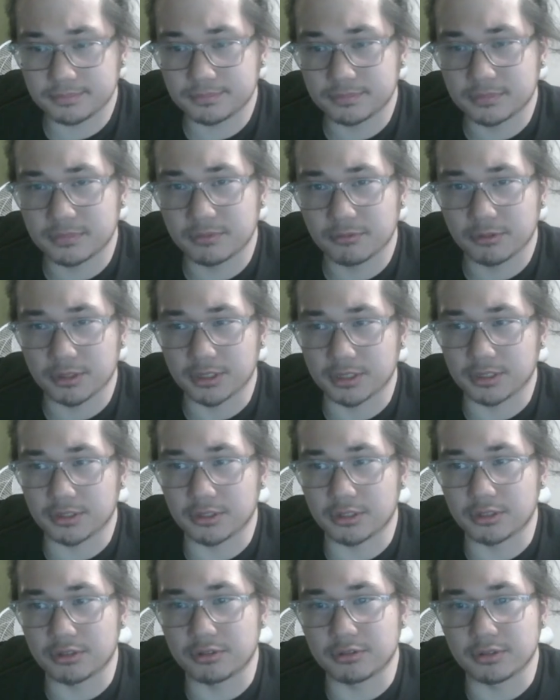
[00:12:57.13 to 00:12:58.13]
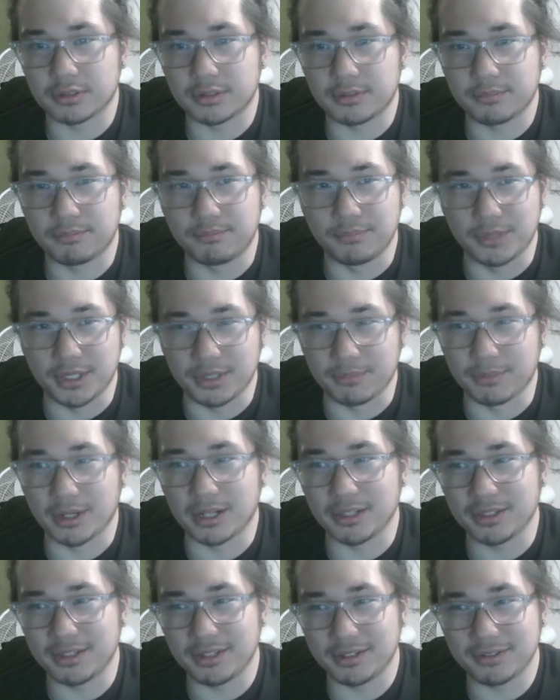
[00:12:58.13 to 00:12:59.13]
We're going to go
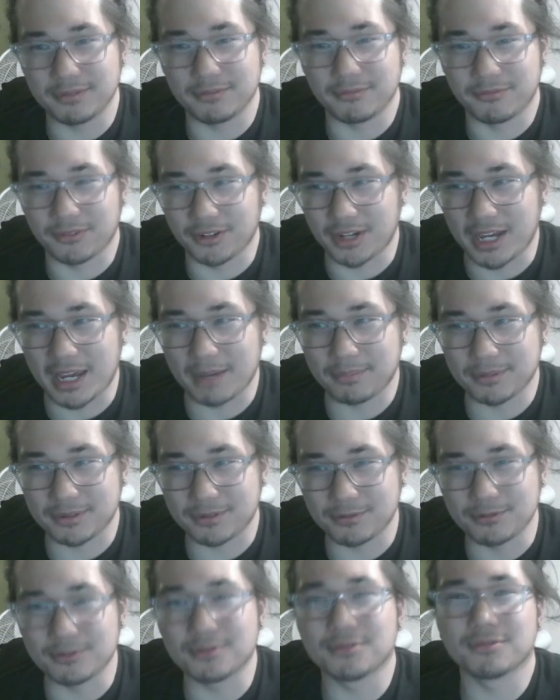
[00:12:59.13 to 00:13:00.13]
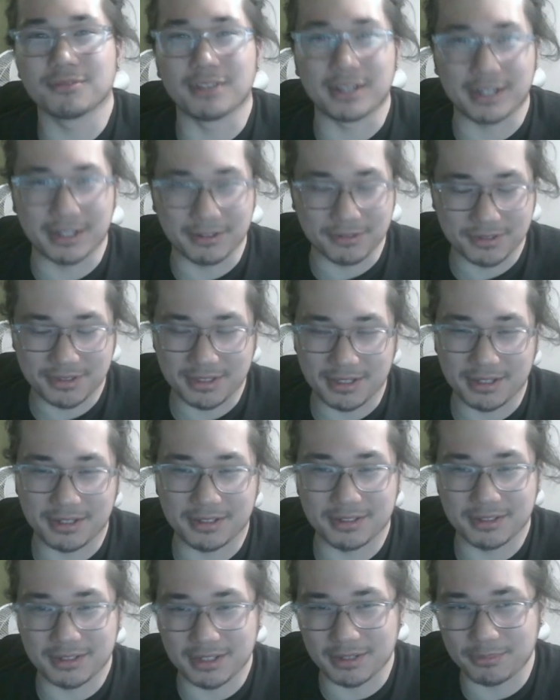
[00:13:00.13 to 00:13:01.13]
Minimalian for Apiskool, like I was saying
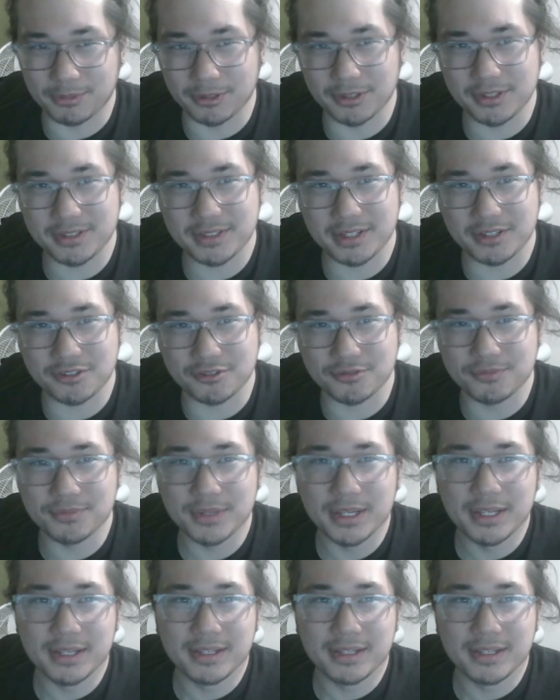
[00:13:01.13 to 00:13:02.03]
in the deck building session.